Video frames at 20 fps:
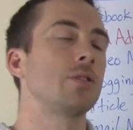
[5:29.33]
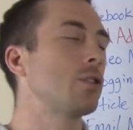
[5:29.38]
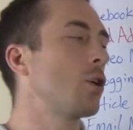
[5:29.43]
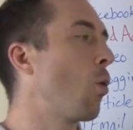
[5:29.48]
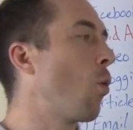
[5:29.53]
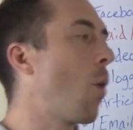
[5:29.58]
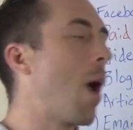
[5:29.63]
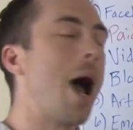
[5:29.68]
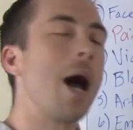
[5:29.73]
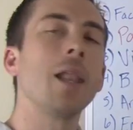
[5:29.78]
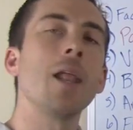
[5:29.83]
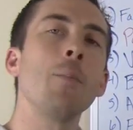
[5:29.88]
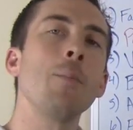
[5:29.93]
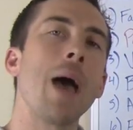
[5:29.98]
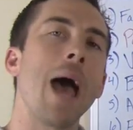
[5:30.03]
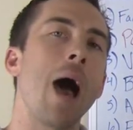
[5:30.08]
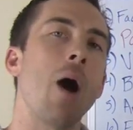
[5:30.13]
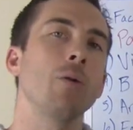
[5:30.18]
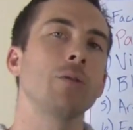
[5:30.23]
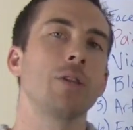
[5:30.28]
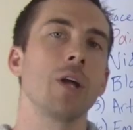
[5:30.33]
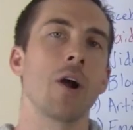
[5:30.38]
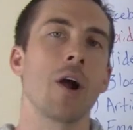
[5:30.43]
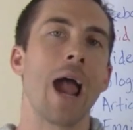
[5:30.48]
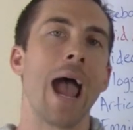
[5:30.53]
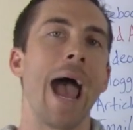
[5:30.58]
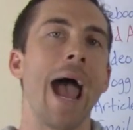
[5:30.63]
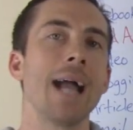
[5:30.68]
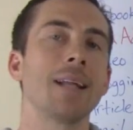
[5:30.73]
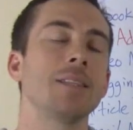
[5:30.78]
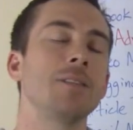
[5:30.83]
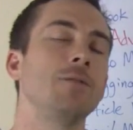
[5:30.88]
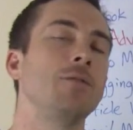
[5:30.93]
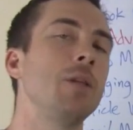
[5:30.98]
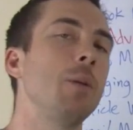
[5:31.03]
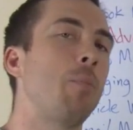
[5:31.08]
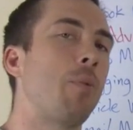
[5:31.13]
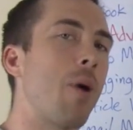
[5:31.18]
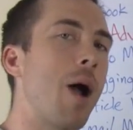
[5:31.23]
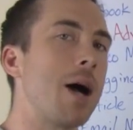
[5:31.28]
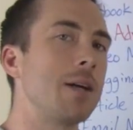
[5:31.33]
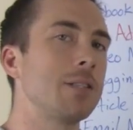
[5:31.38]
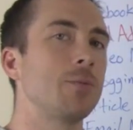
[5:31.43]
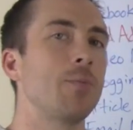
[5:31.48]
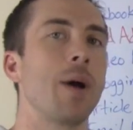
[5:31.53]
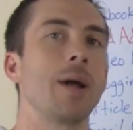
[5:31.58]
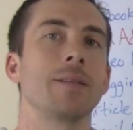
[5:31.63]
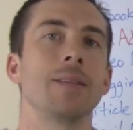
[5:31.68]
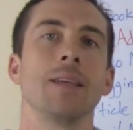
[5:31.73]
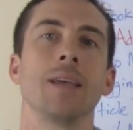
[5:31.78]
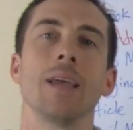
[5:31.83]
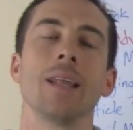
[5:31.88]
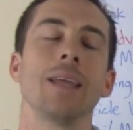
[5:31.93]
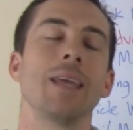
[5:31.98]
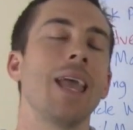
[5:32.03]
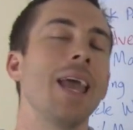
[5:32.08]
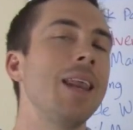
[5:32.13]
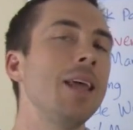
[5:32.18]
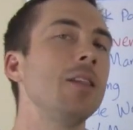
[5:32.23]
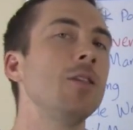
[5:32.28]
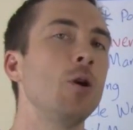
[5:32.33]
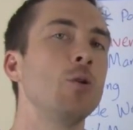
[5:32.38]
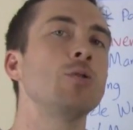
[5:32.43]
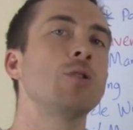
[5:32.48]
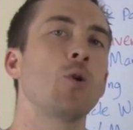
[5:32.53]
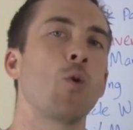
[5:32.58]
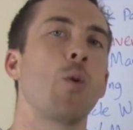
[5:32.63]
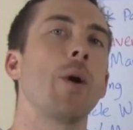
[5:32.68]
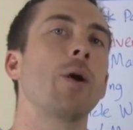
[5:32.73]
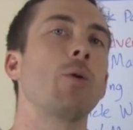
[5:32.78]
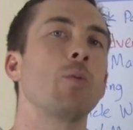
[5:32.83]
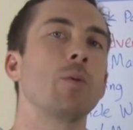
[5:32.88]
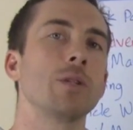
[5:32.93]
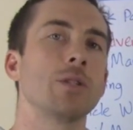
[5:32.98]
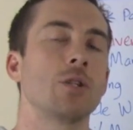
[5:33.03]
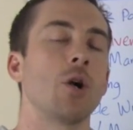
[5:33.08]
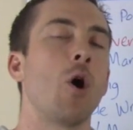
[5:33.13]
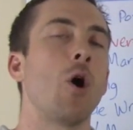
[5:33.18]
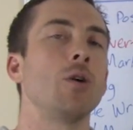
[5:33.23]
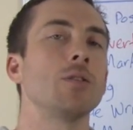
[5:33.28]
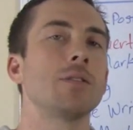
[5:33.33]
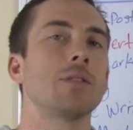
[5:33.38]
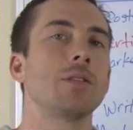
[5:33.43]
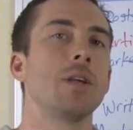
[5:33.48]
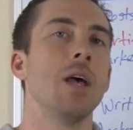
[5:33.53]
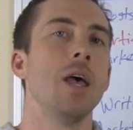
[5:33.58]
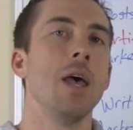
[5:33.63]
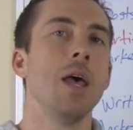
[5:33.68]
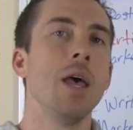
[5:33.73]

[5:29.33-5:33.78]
So while I'm out there actively prospecting and getting those quick results,